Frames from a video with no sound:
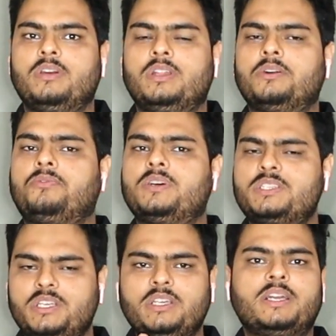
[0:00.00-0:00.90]
The
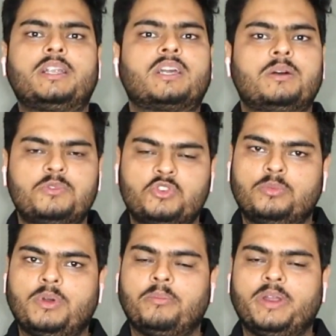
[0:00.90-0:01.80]
first thing that comes to
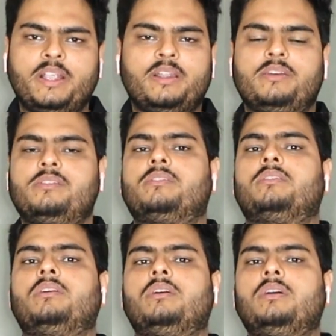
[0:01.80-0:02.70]
my mind is
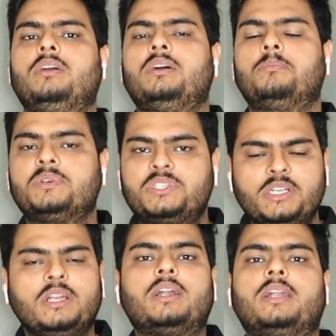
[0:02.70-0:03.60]

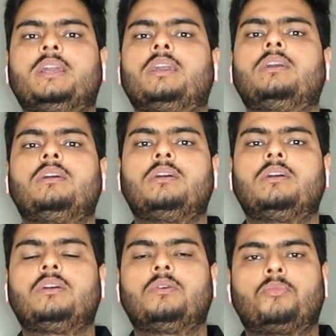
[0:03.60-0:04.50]
machine learning
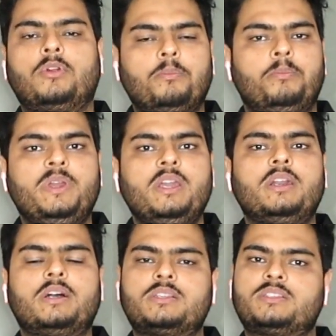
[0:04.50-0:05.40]
from
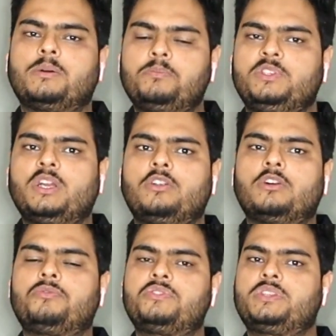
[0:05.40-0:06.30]
being a subject
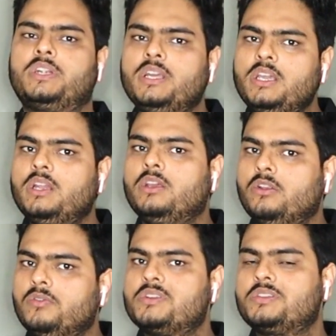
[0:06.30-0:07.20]
of study in
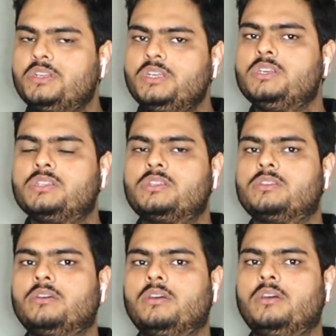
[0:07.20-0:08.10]

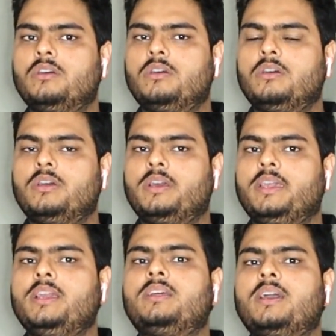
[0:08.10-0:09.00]
universities,
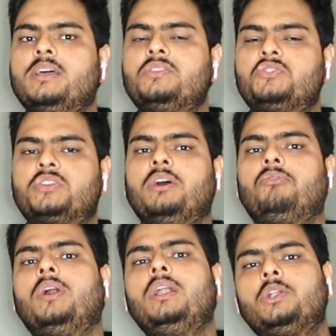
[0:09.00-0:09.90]
it has
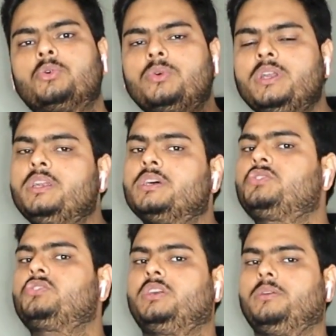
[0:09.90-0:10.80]
traveled to
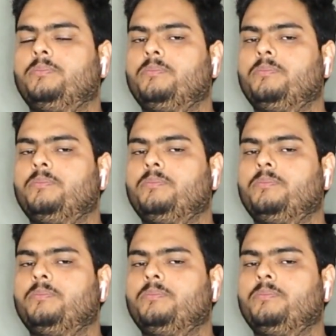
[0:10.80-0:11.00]
industry.